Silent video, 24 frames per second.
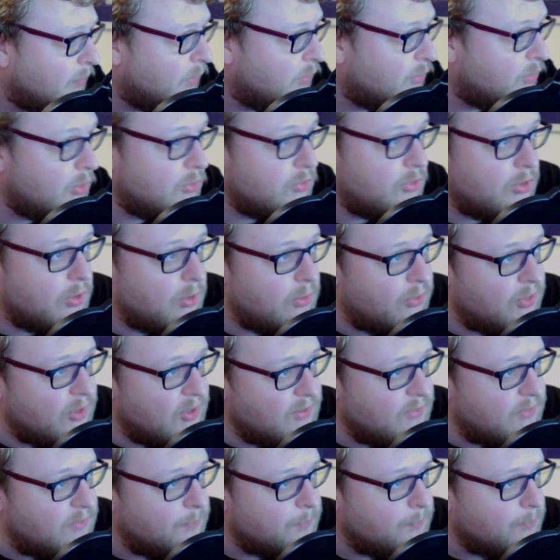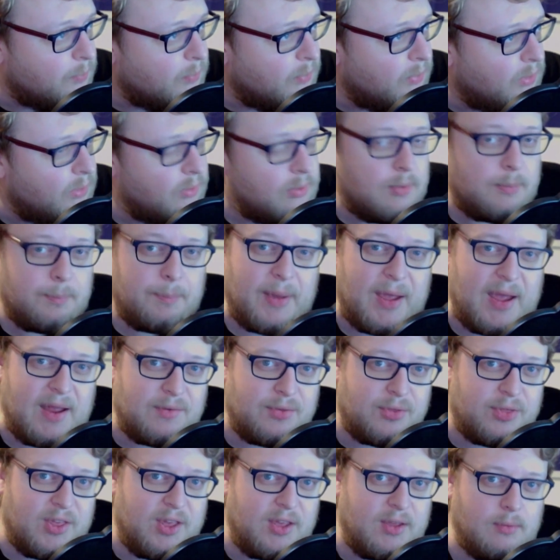So those are the good things. Bad
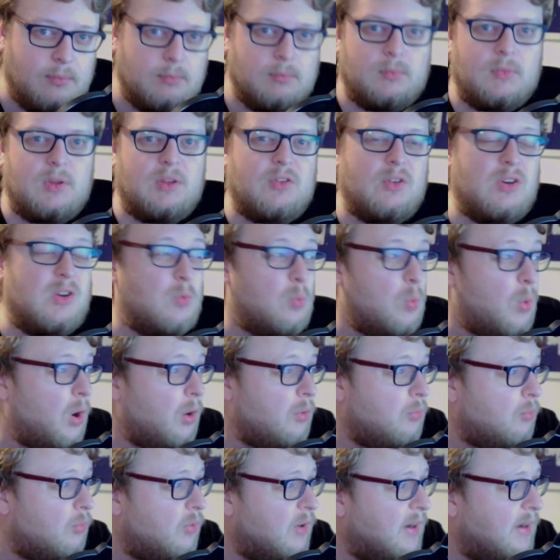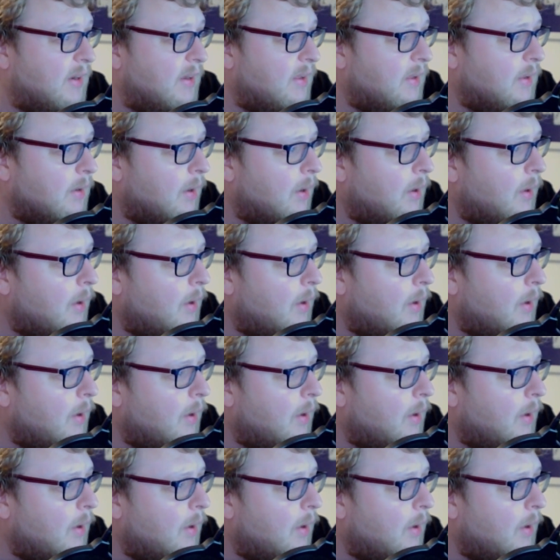thing, there's only one really.